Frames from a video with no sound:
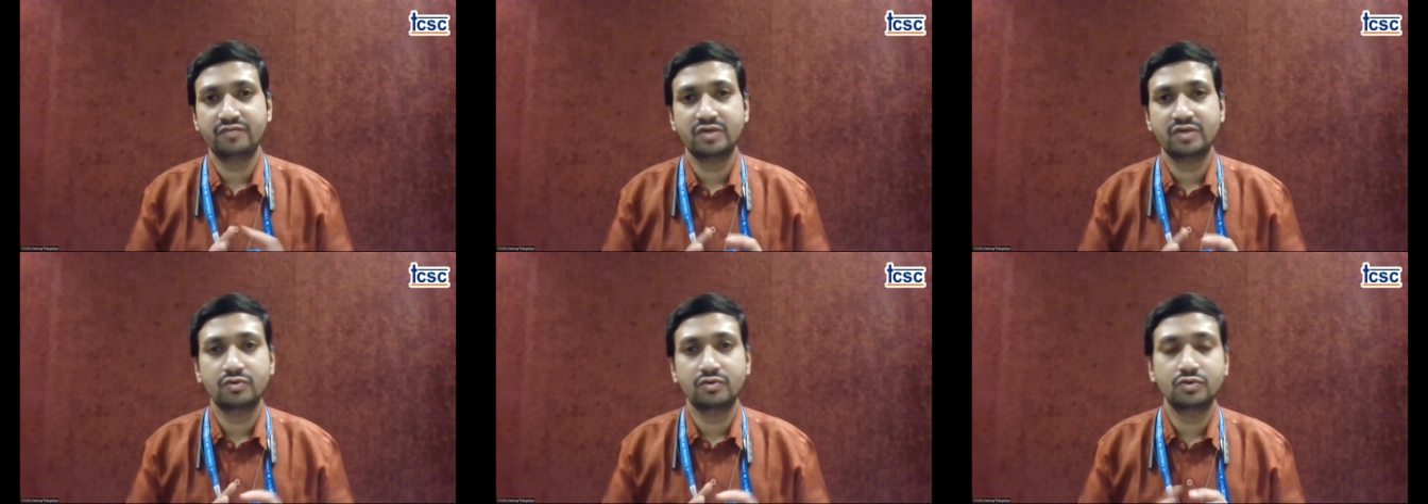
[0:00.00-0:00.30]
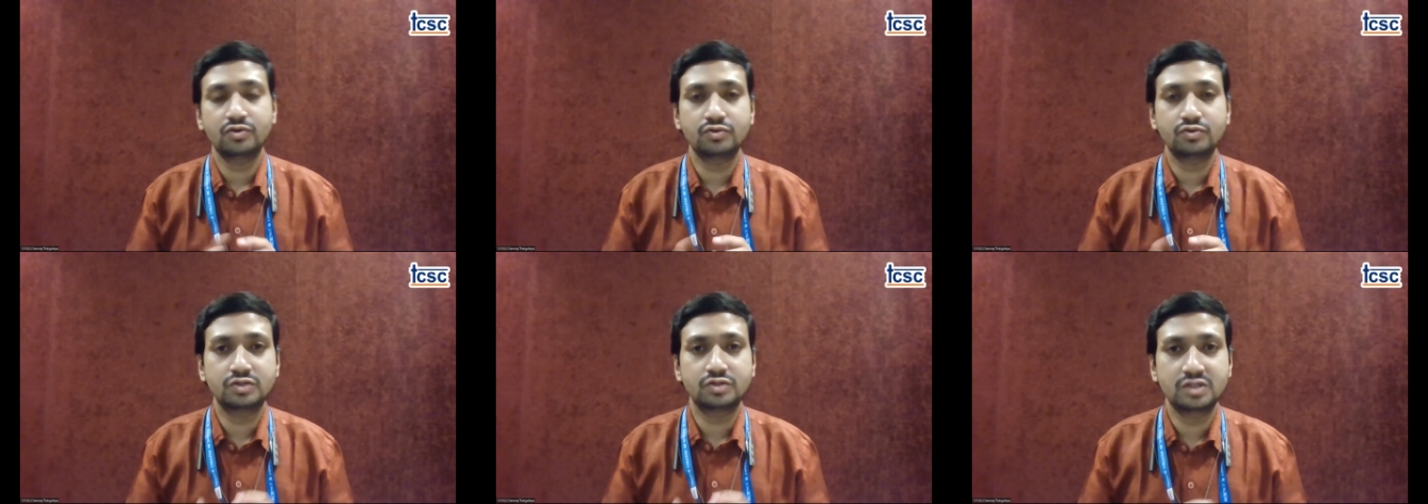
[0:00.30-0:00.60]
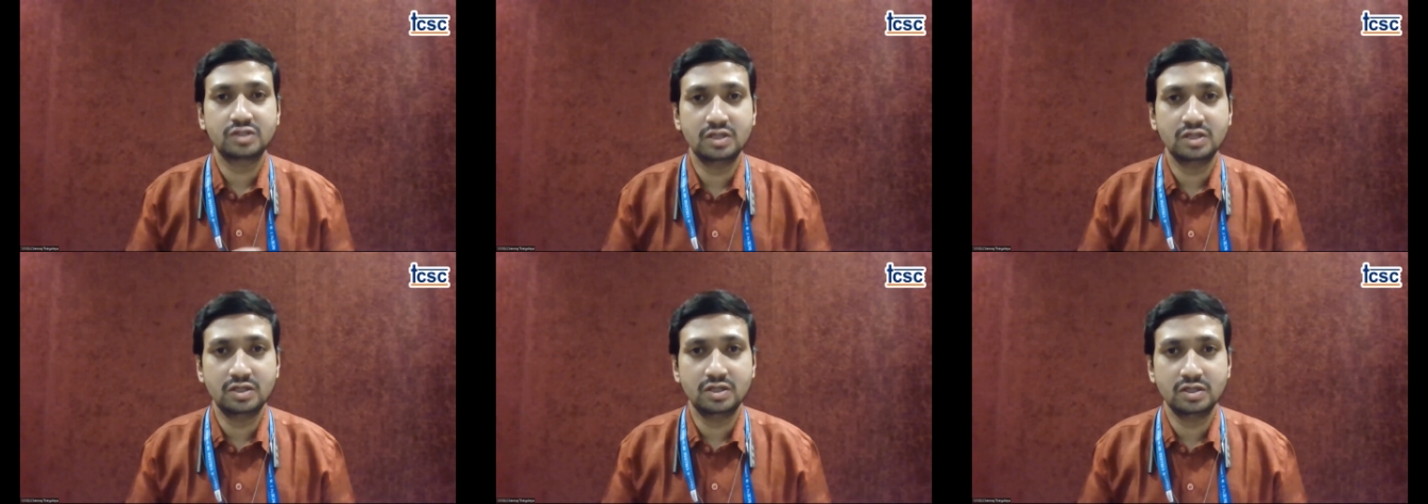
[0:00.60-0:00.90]
we are going to
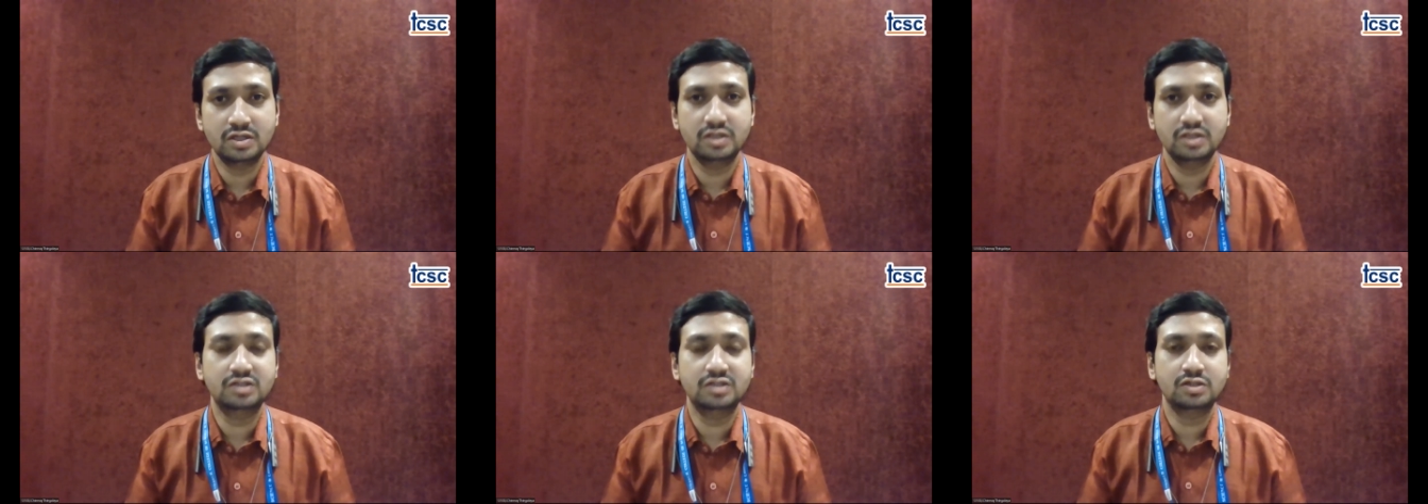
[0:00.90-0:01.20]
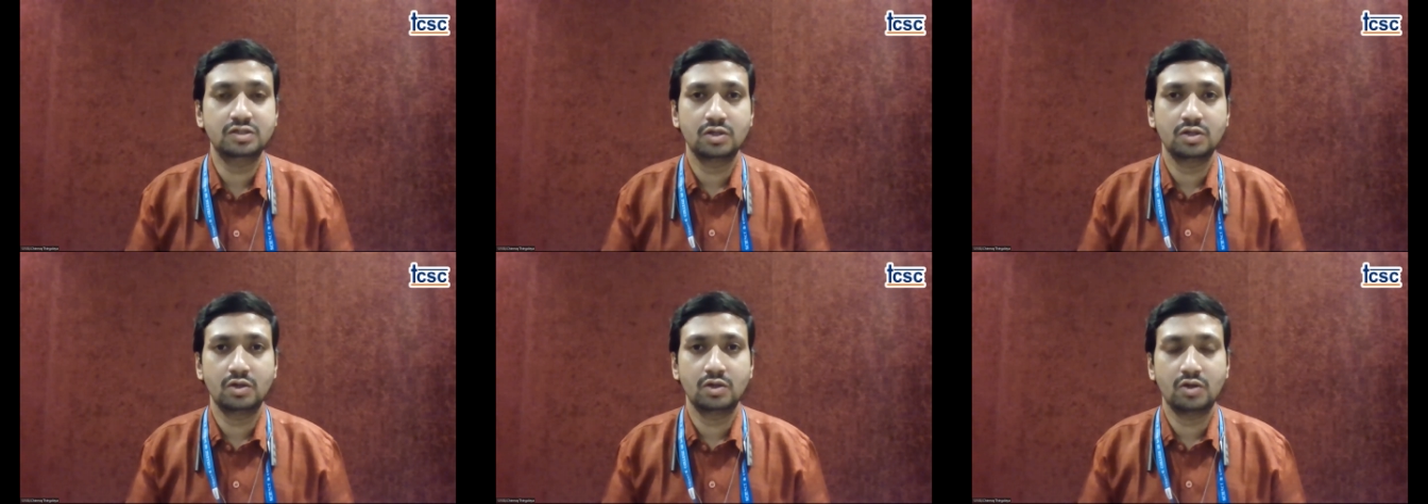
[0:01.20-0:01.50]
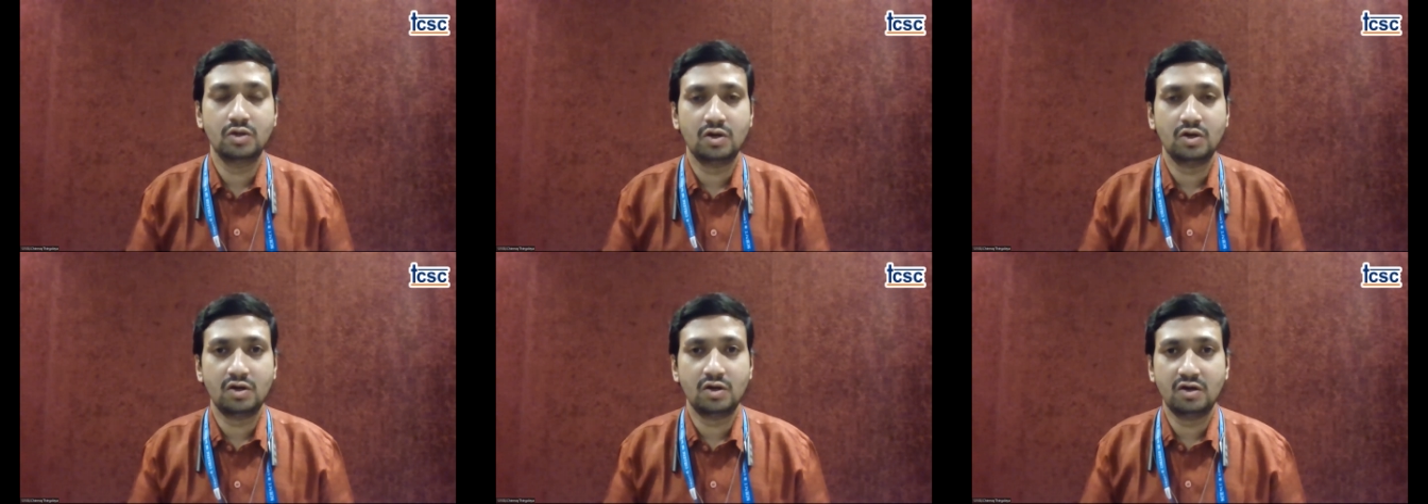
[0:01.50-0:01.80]
see is
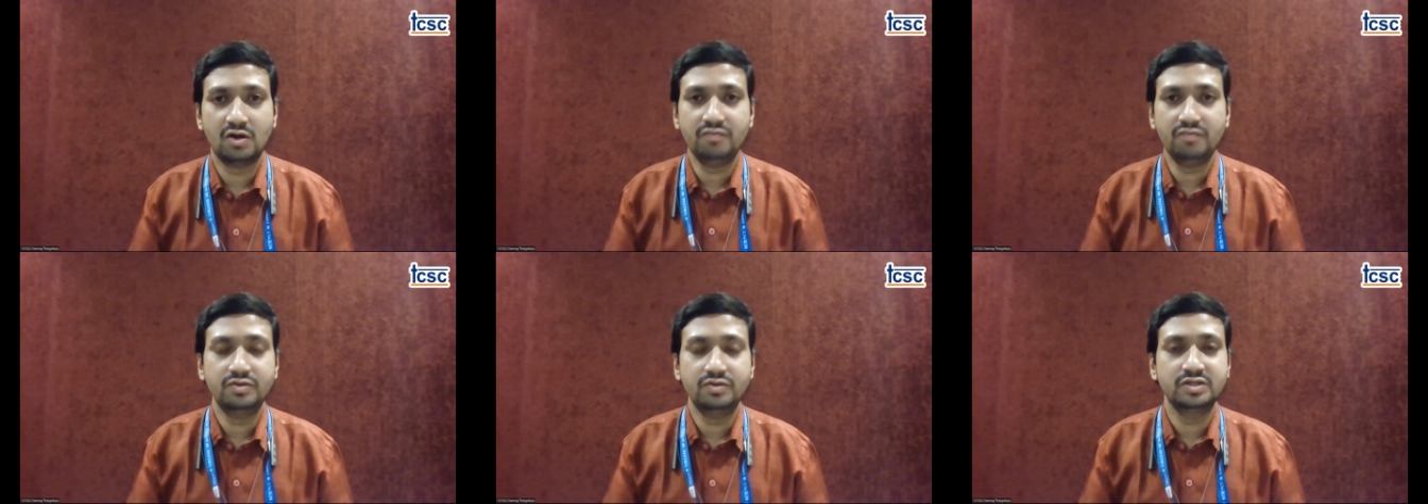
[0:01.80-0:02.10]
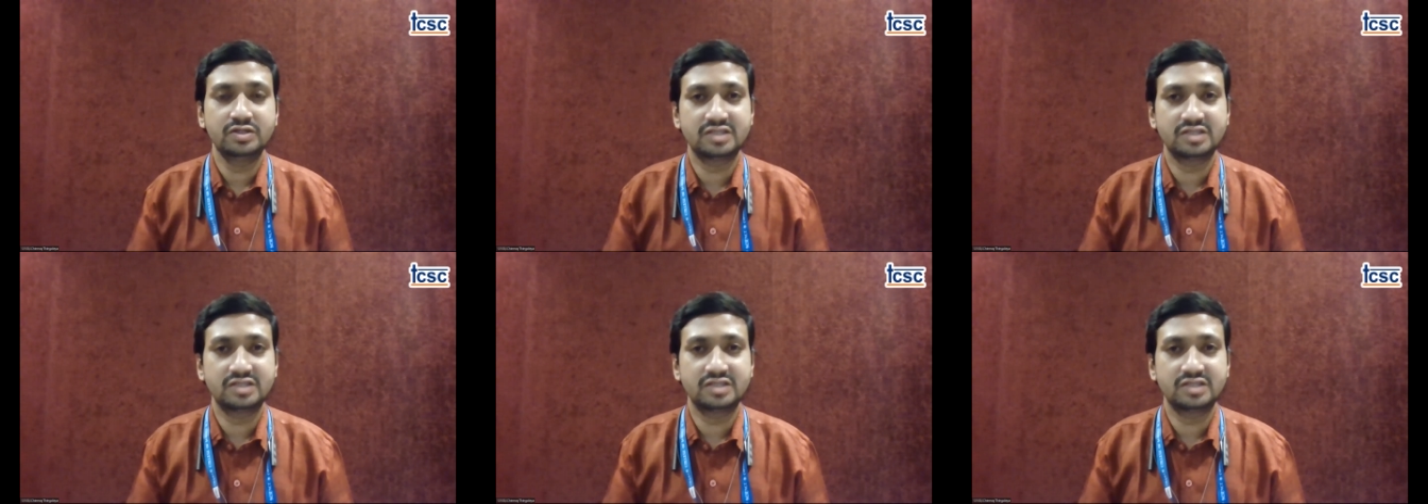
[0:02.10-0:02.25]
law of